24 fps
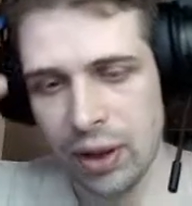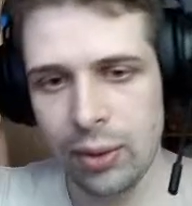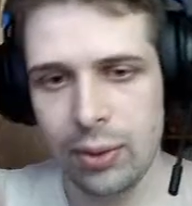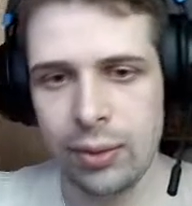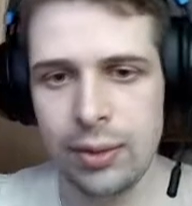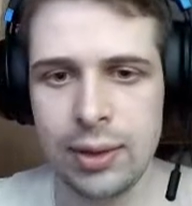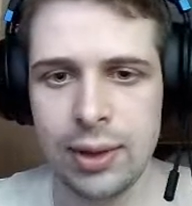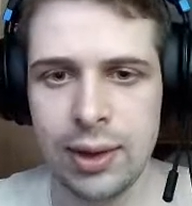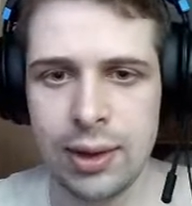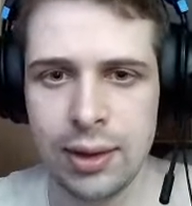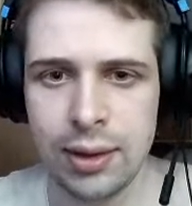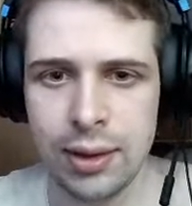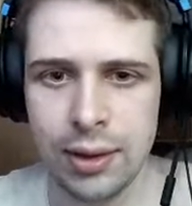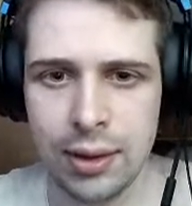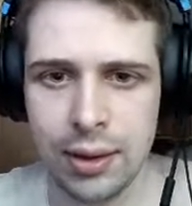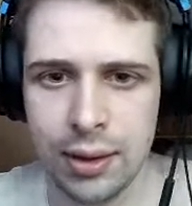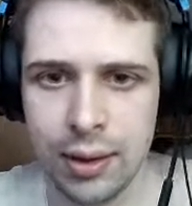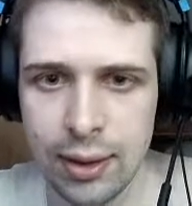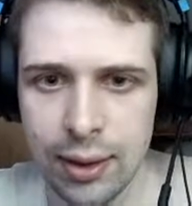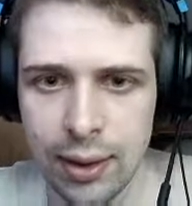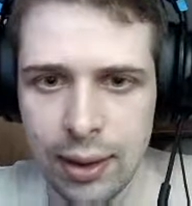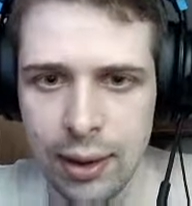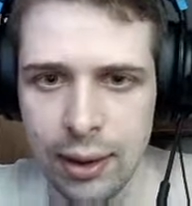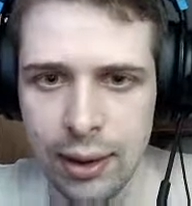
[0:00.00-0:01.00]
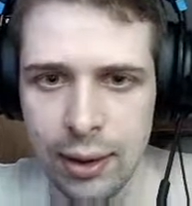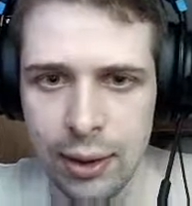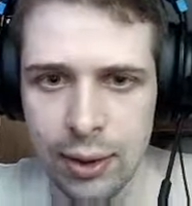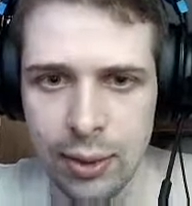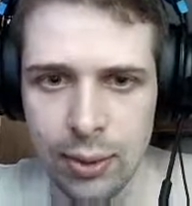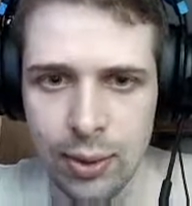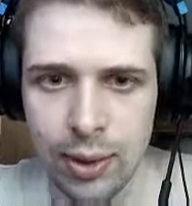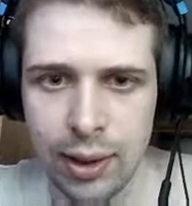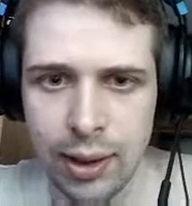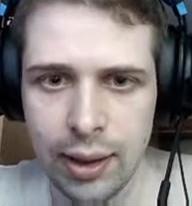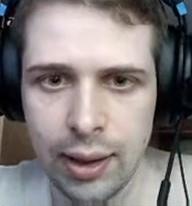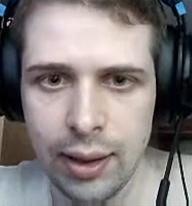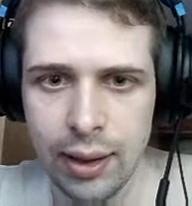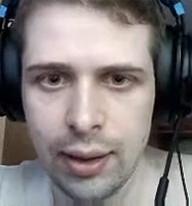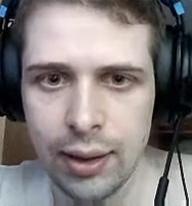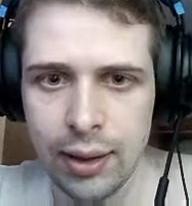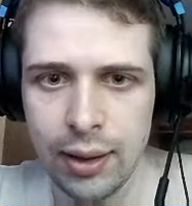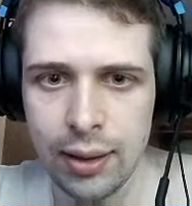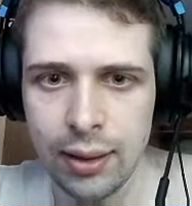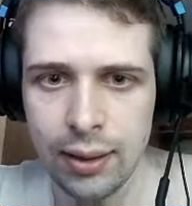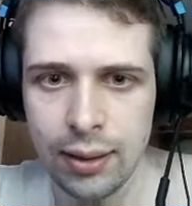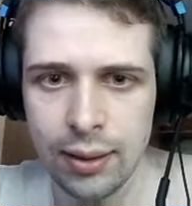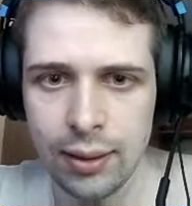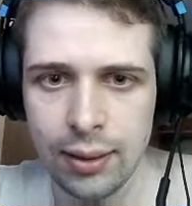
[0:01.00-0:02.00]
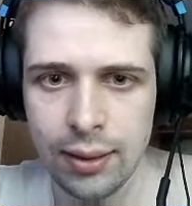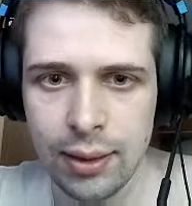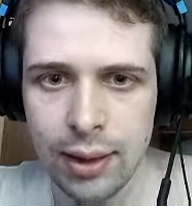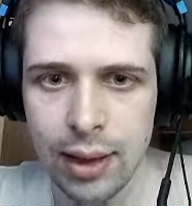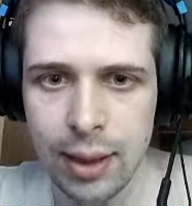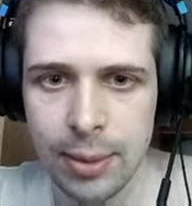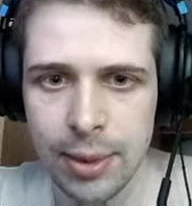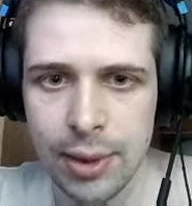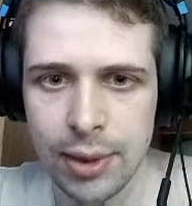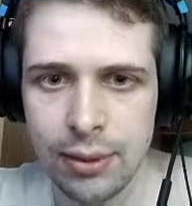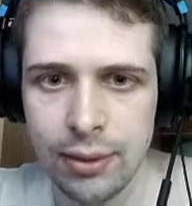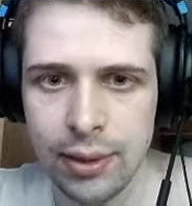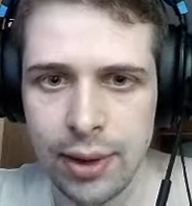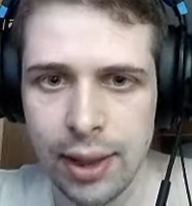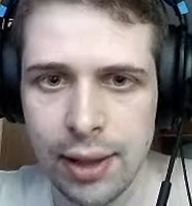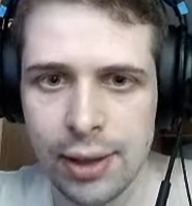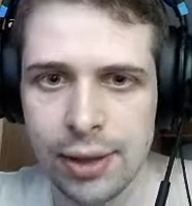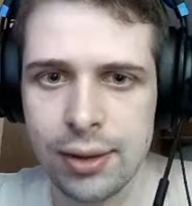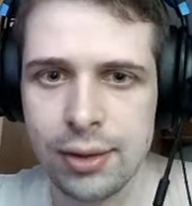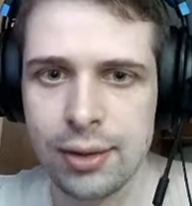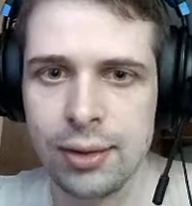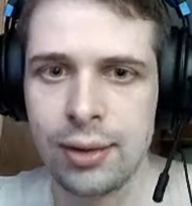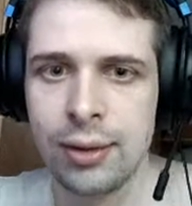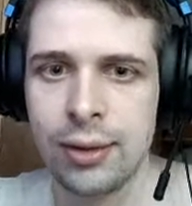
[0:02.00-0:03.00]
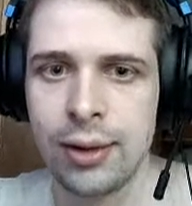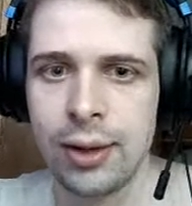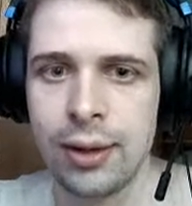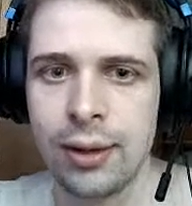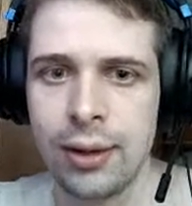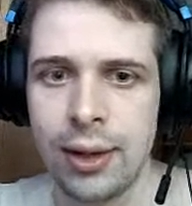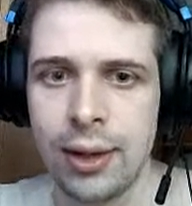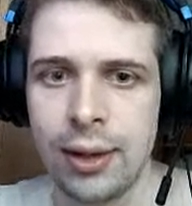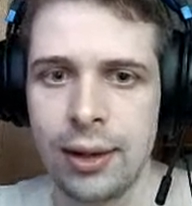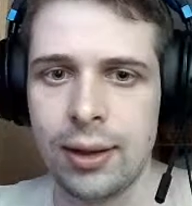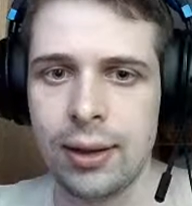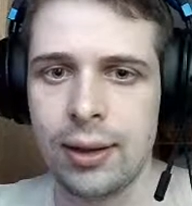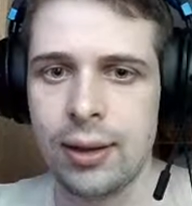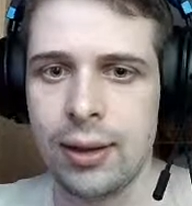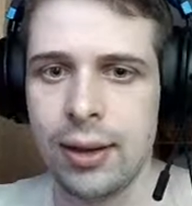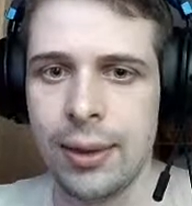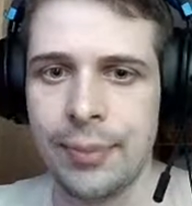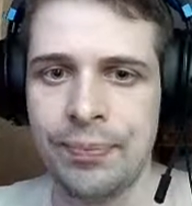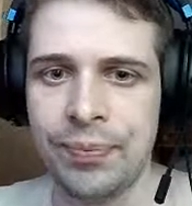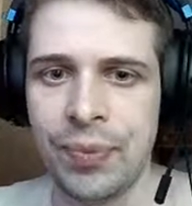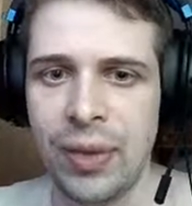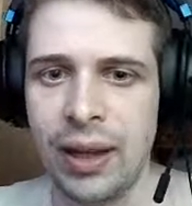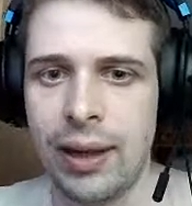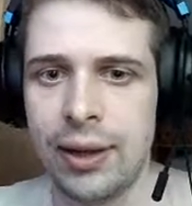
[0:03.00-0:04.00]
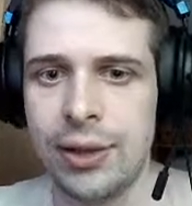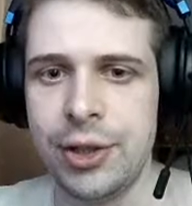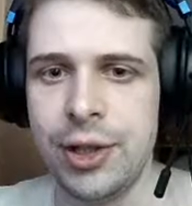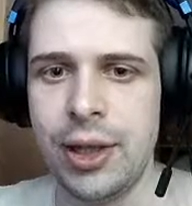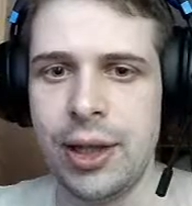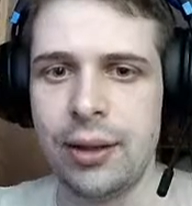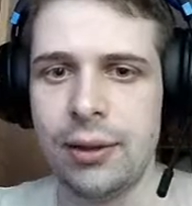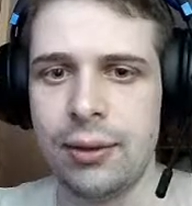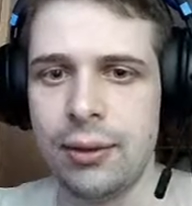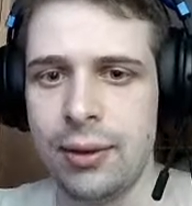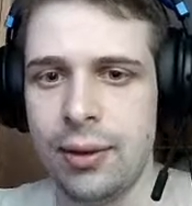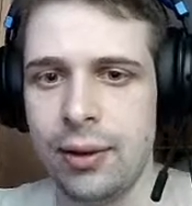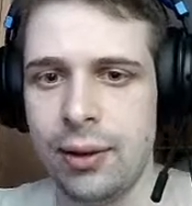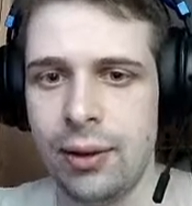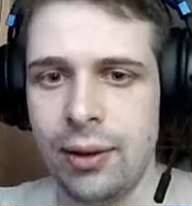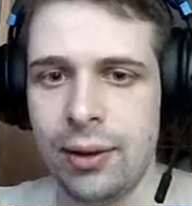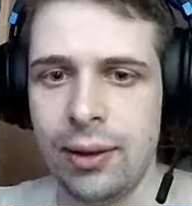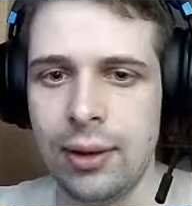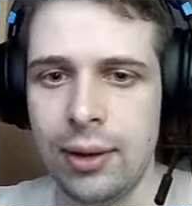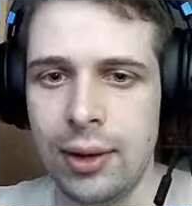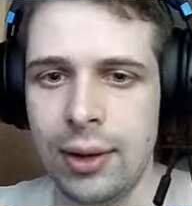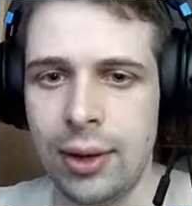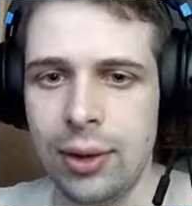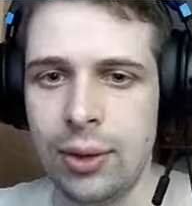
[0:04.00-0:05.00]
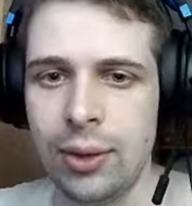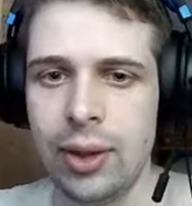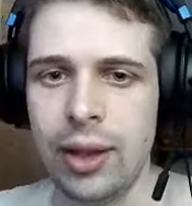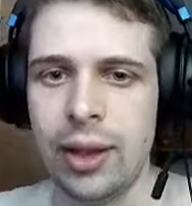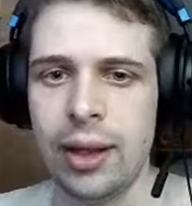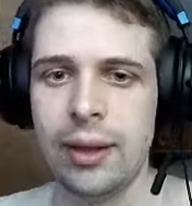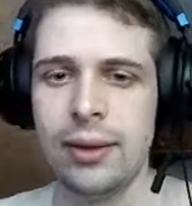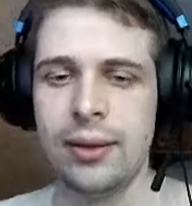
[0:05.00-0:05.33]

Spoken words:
this is a UI and abstraction, like a general UI.